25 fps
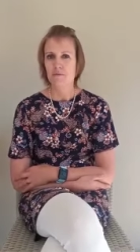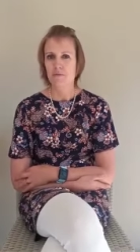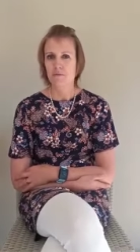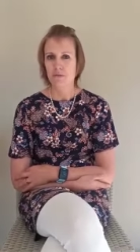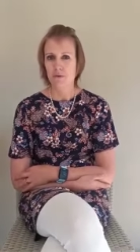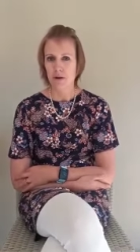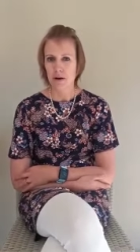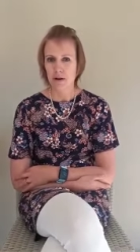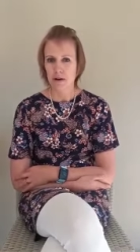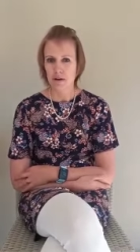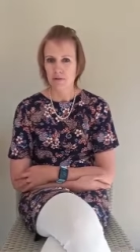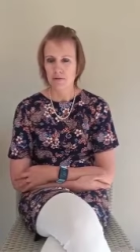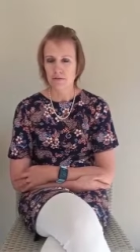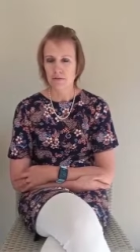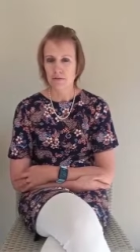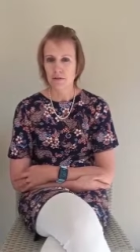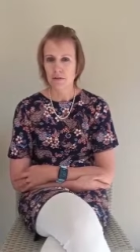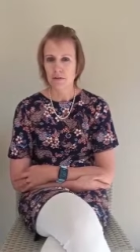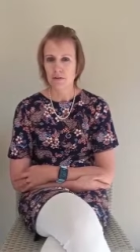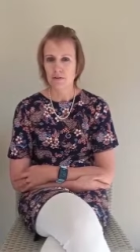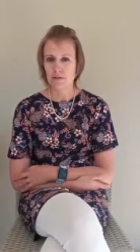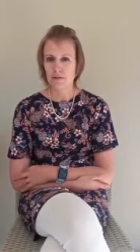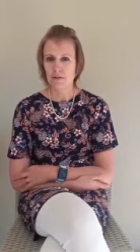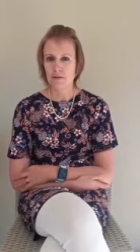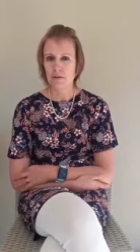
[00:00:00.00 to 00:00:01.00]
praying for
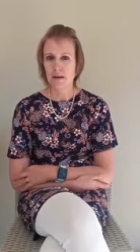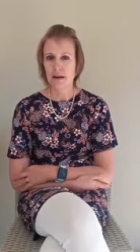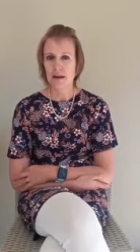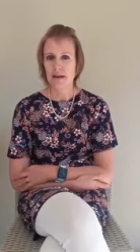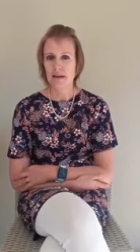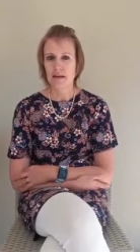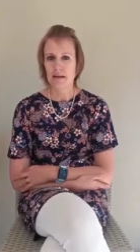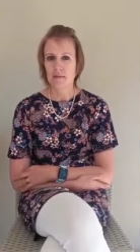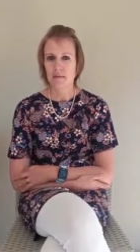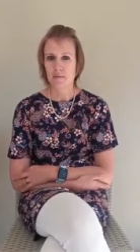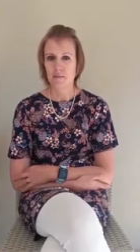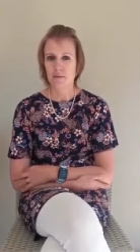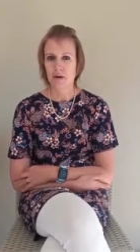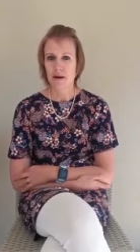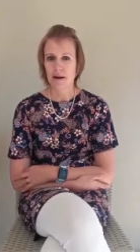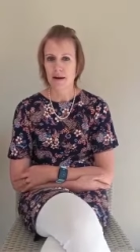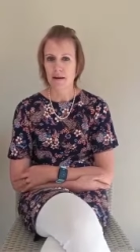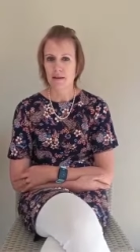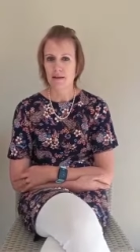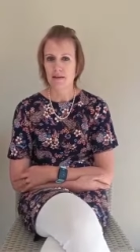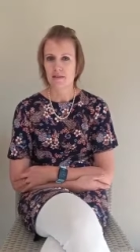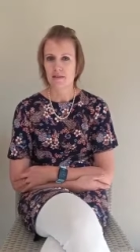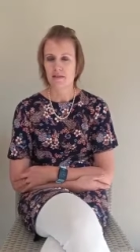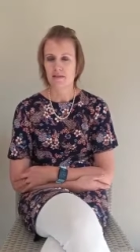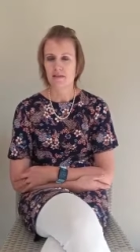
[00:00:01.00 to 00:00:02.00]
you, and I
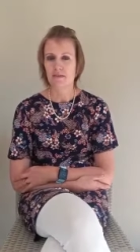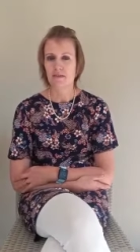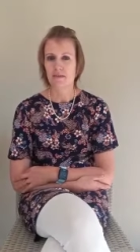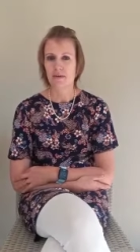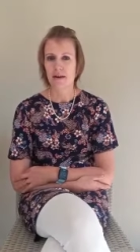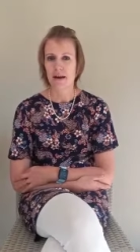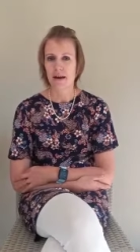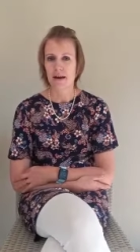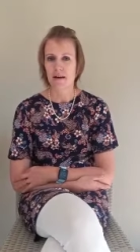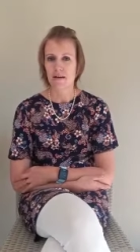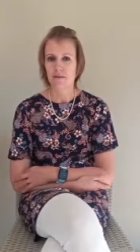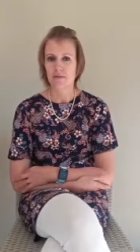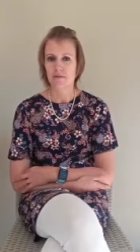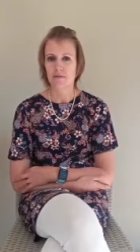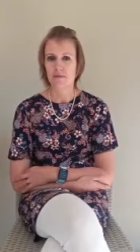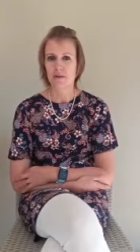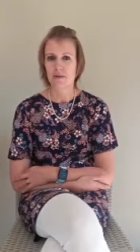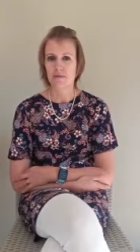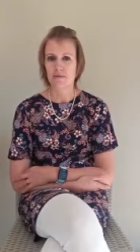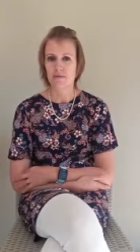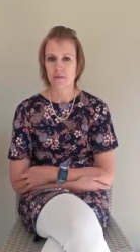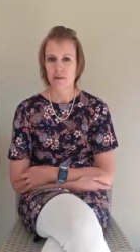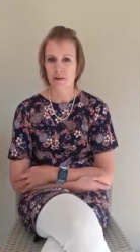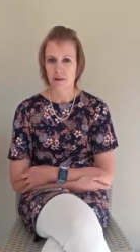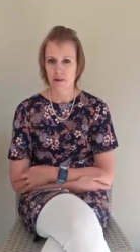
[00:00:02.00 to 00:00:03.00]
pray that you have
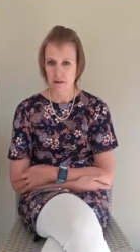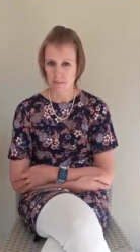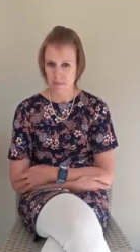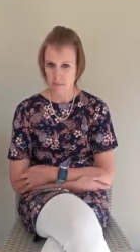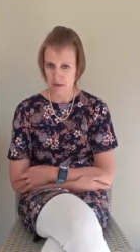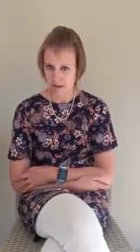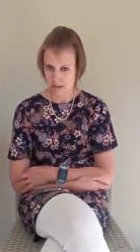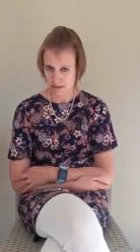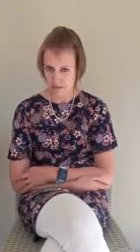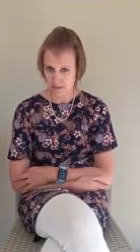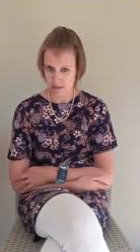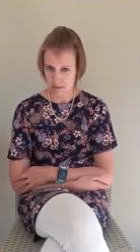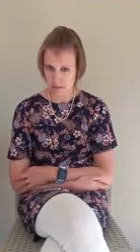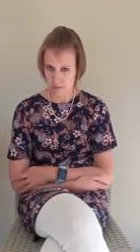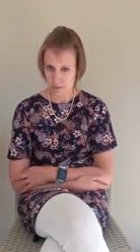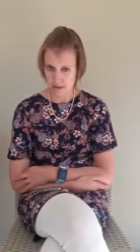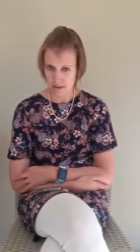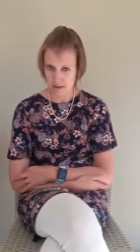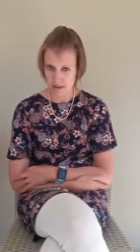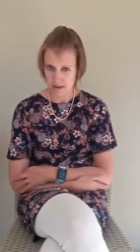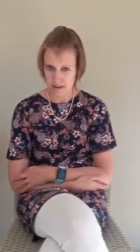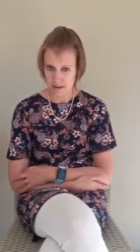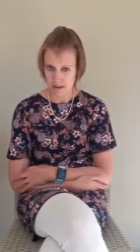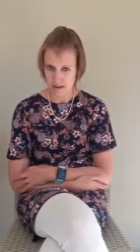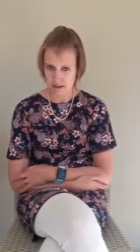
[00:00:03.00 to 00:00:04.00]
a very blessed week
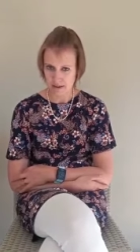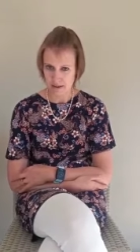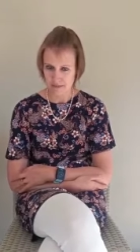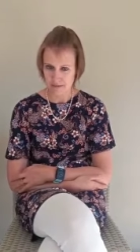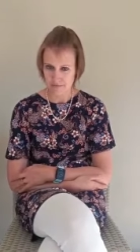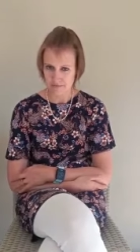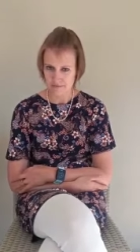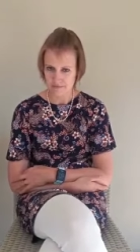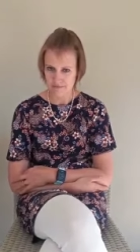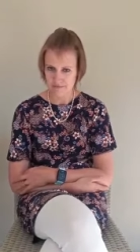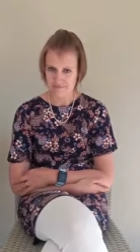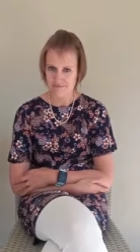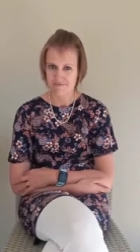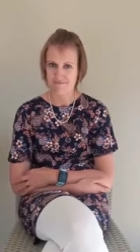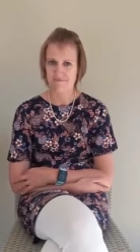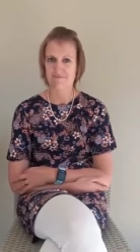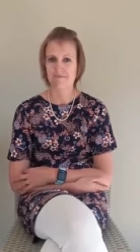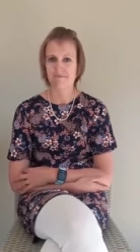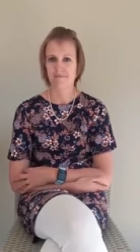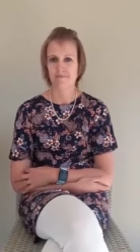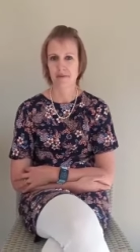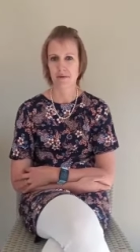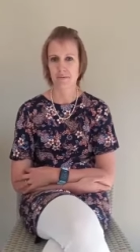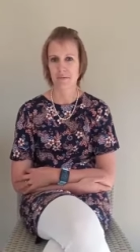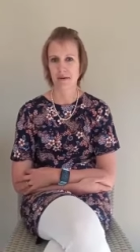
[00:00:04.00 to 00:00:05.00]
ahead.
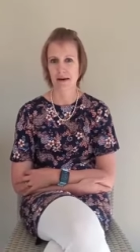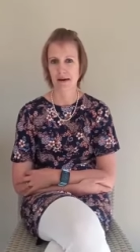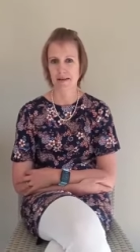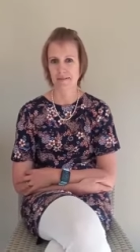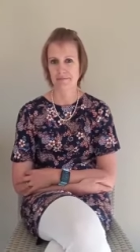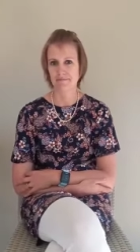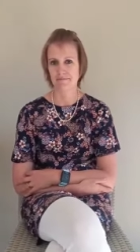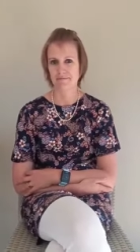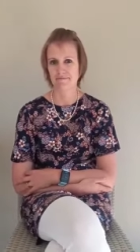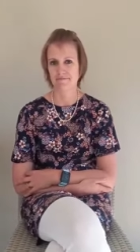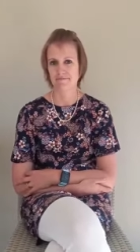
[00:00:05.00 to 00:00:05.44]
Bye bye.